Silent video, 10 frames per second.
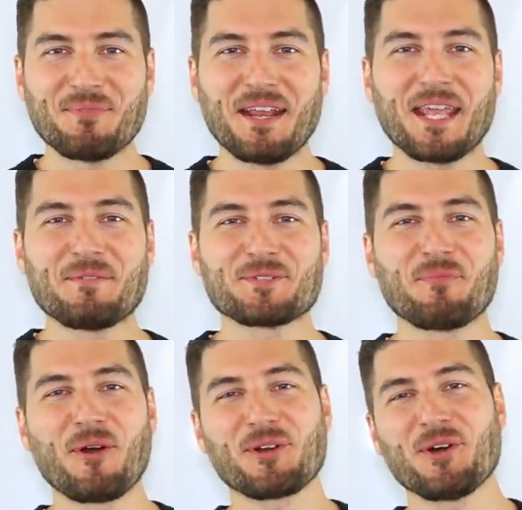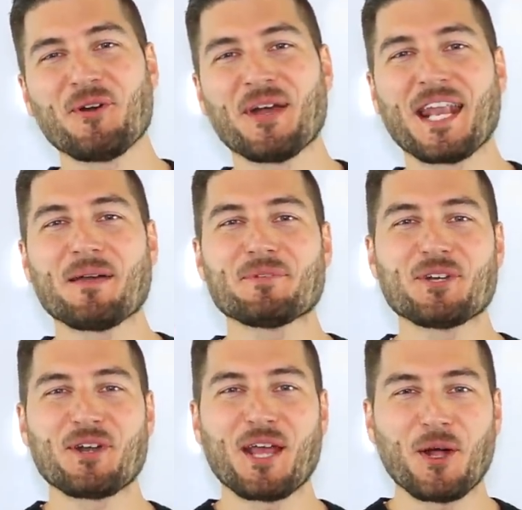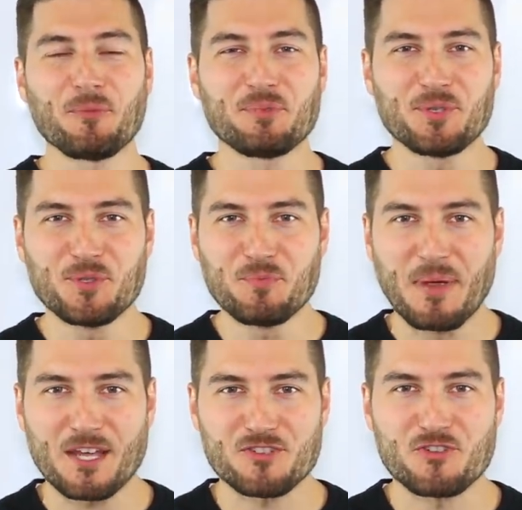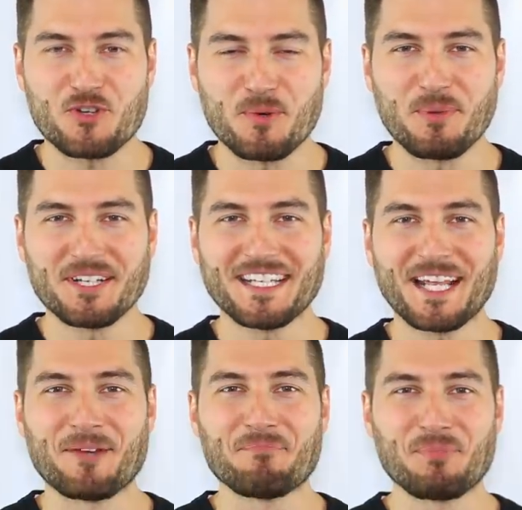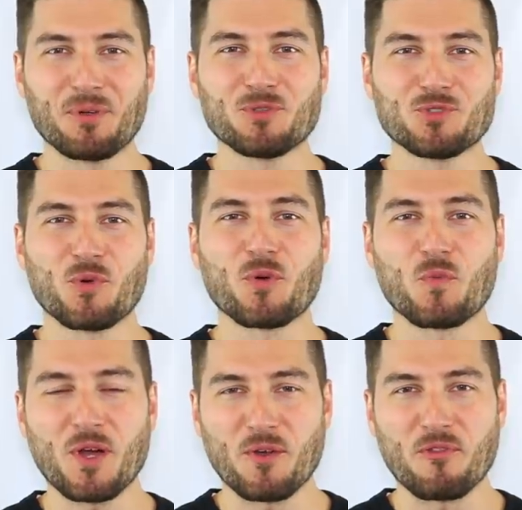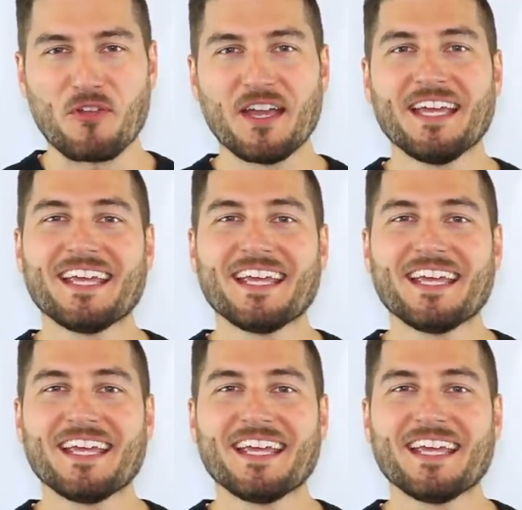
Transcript: My name is Marco and I'm here to help you master your money and build your wealth.